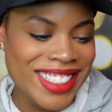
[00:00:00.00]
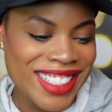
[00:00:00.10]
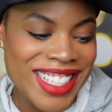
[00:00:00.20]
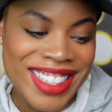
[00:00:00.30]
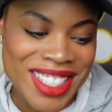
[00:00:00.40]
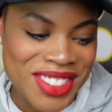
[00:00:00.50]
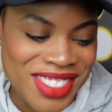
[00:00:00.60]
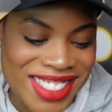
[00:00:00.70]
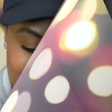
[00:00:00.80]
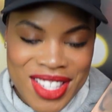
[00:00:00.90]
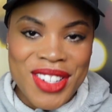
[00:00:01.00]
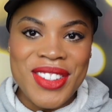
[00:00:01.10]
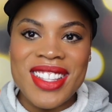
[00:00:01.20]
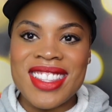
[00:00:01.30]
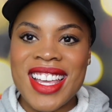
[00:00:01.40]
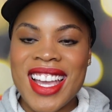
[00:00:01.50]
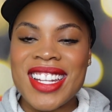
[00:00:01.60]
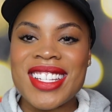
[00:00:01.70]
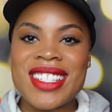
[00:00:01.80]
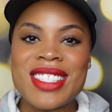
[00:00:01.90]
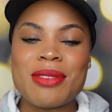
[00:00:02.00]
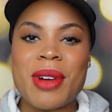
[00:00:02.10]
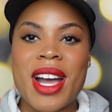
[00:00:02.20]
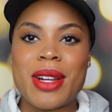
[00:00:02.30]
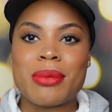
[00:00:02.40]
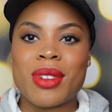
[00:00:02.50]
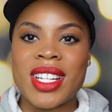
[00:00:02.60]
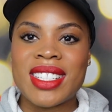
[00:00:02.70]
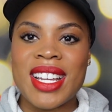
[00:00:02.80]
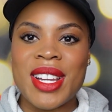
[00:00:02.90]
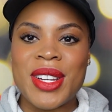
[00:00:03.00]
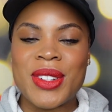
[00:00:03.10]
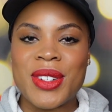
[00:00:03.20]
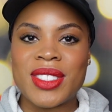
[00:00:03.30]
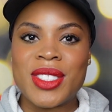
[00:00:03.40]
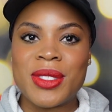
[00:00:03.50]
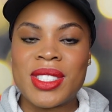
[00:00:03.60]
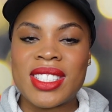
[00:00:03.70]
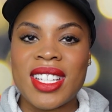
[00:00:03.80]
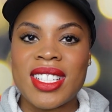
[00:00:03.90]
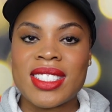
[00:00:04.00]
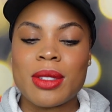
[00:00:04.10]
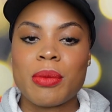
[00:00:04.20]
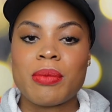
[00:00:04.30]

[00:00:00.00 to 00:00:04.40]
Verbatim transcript: he loves it. So that is my breakdown on the two cents.